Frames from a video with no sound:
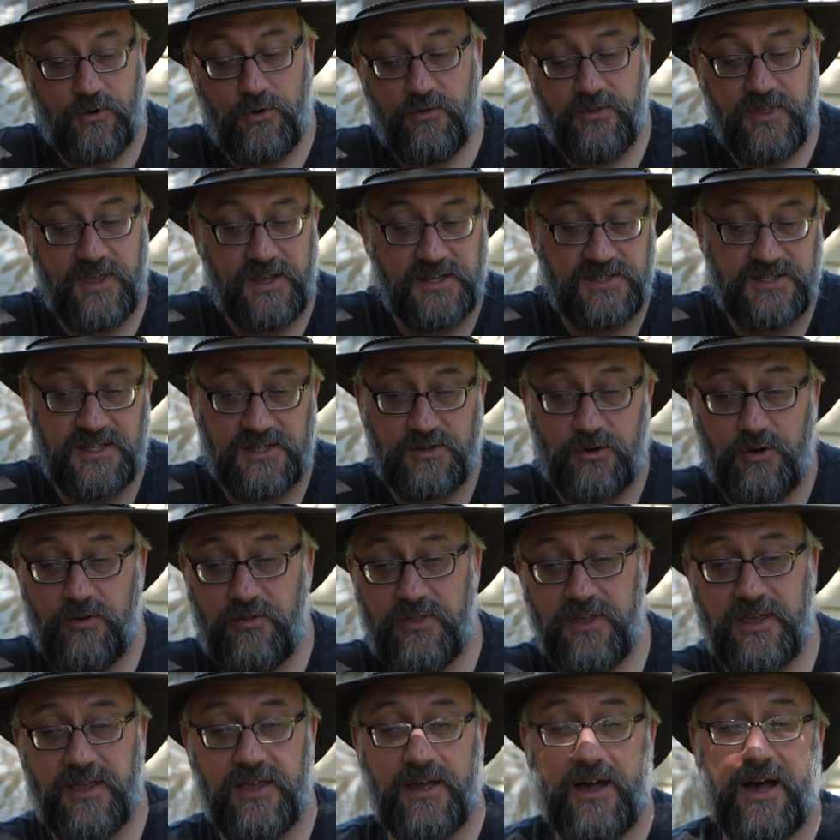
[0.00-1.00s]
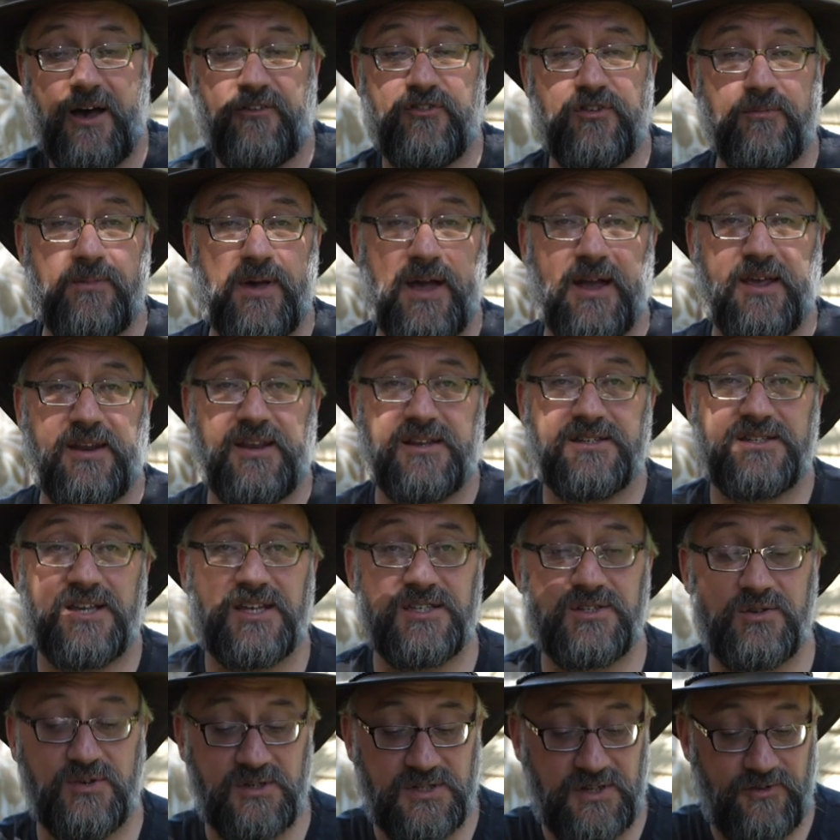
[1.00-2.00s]
all the aftermarket
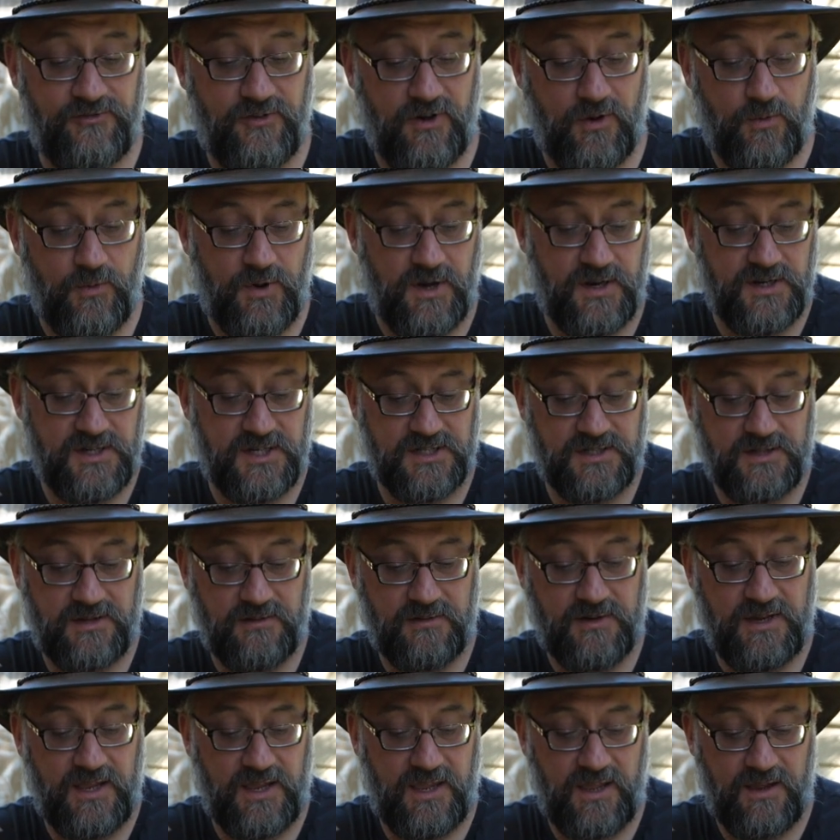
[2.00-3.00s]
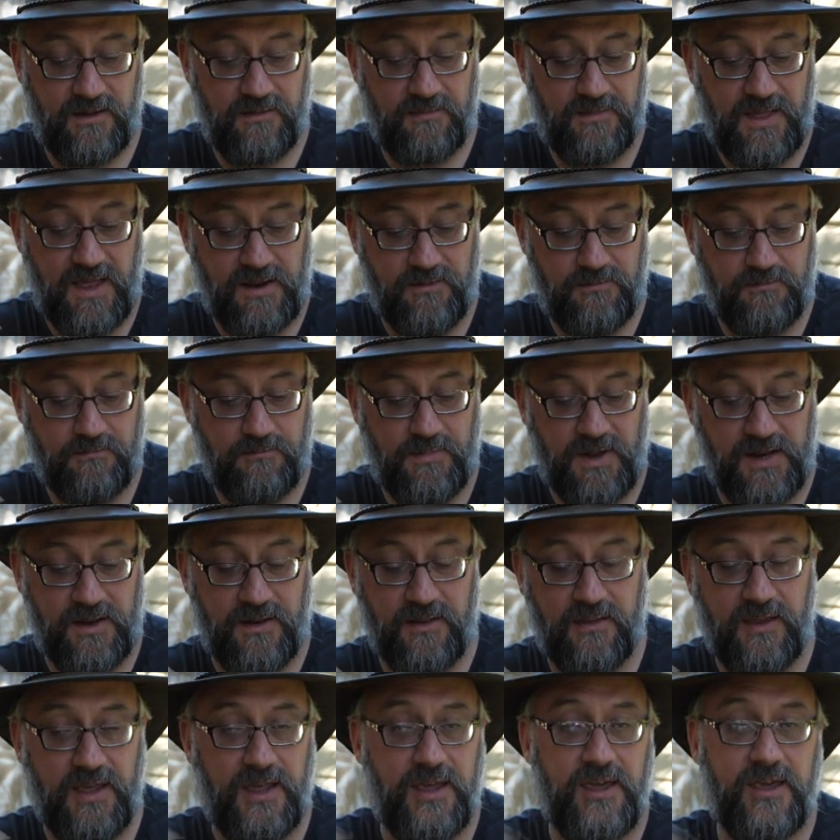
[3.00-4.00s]
accessories if I want. Just clicking that
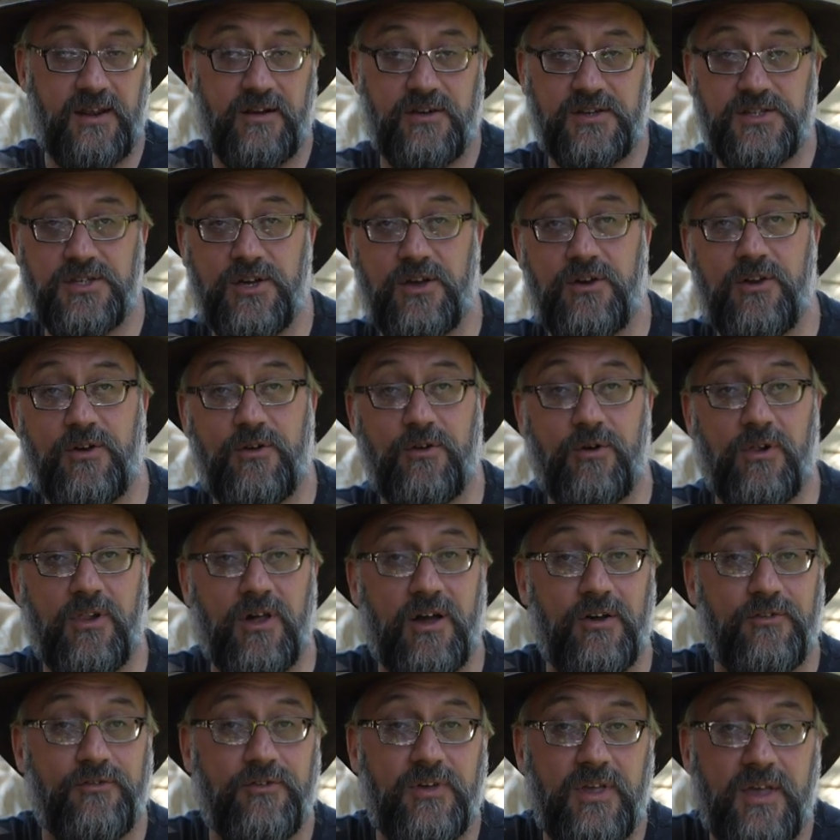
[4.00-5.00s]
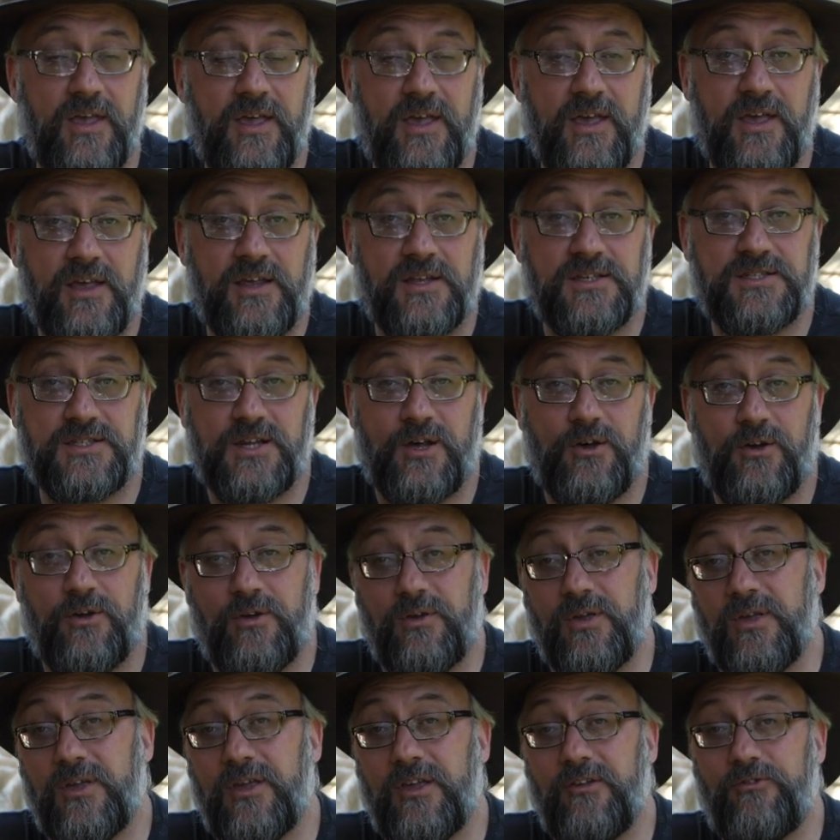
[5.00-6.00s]
button there, it'll turn it all off.
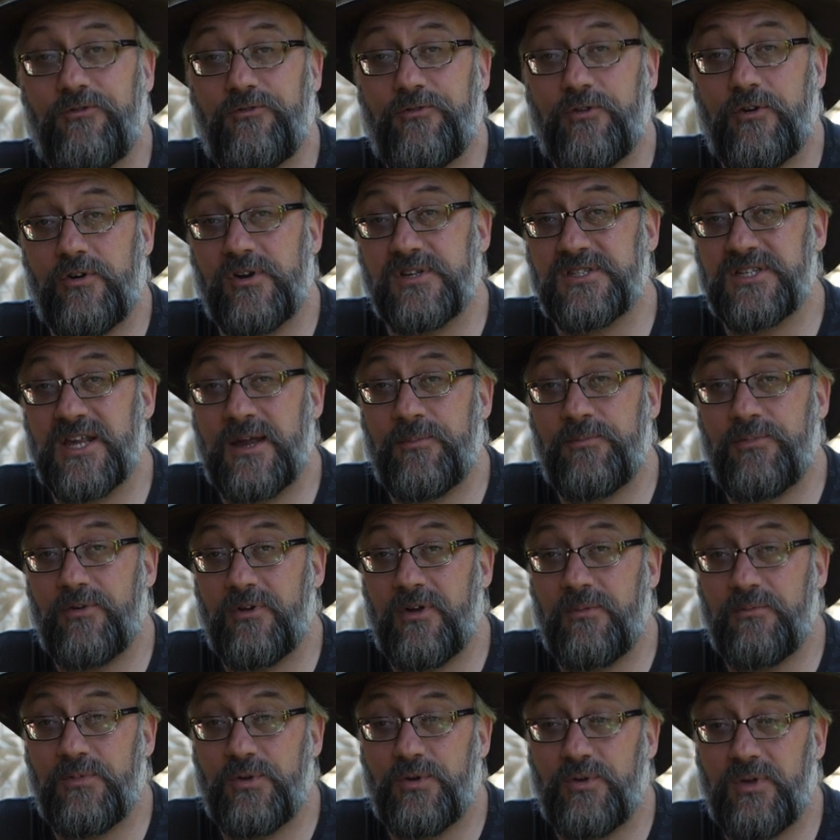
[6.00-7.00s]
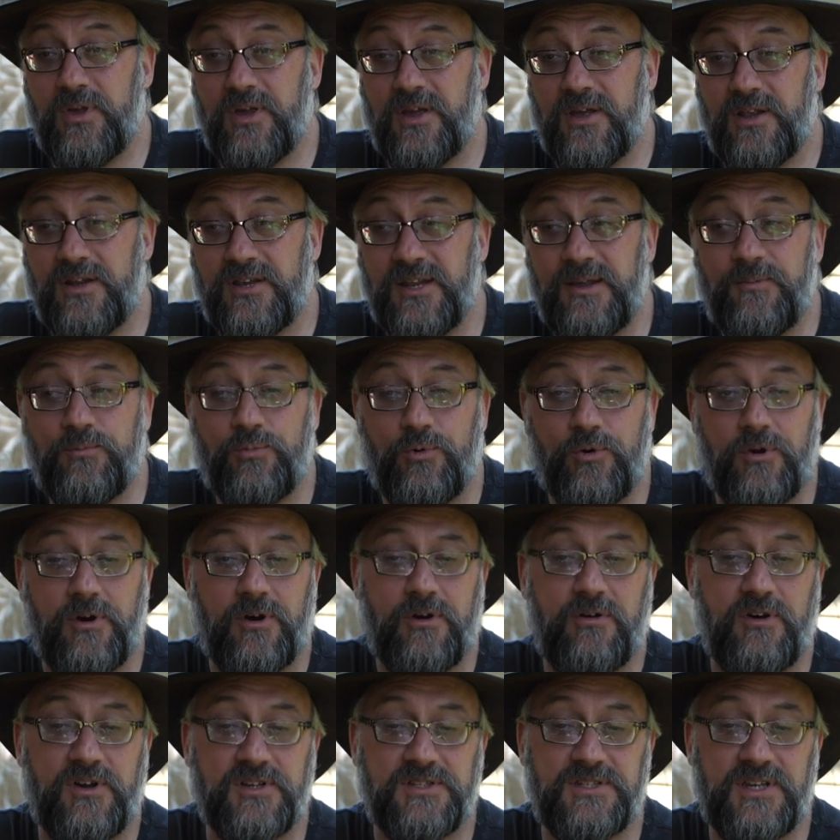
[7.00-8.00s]
So if, for example, I'm doing a deep water
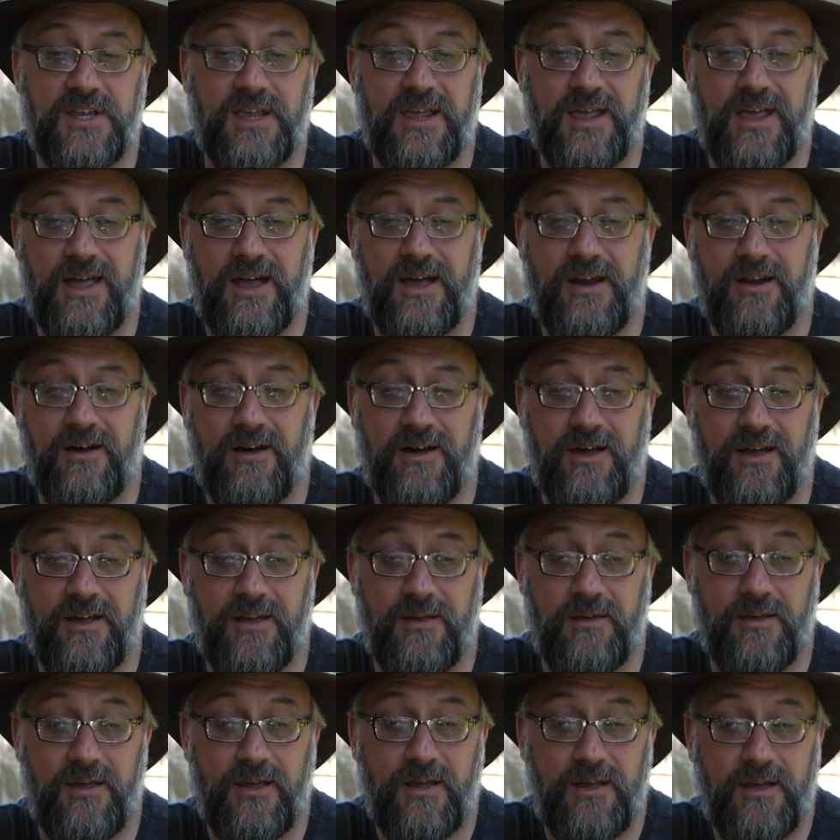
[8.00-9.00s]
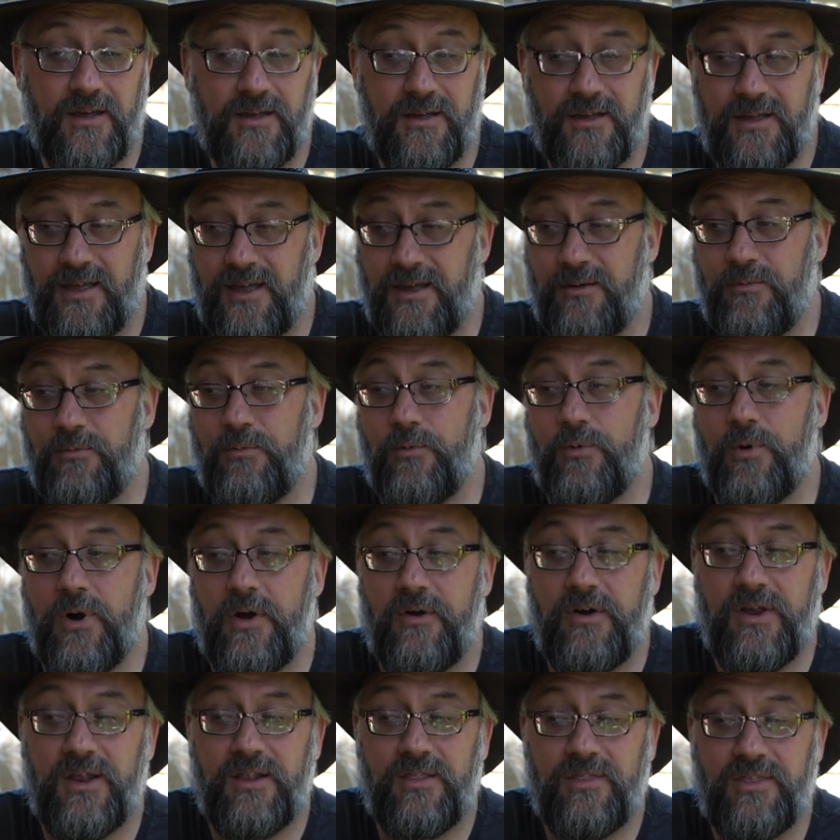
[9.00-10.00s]
crossing and I am
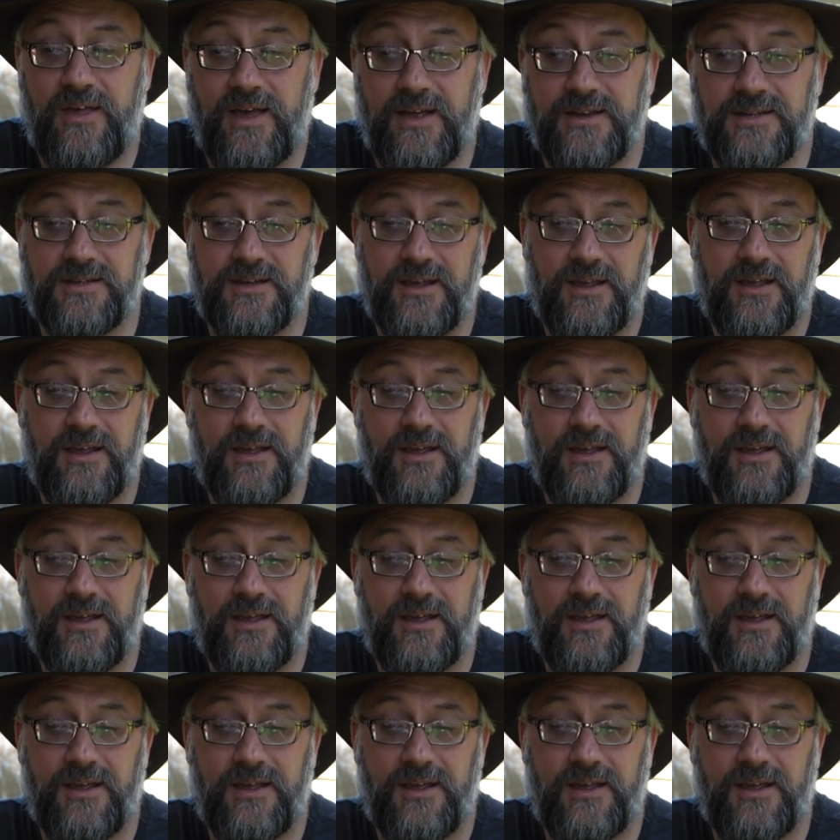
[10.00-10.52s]
worried that,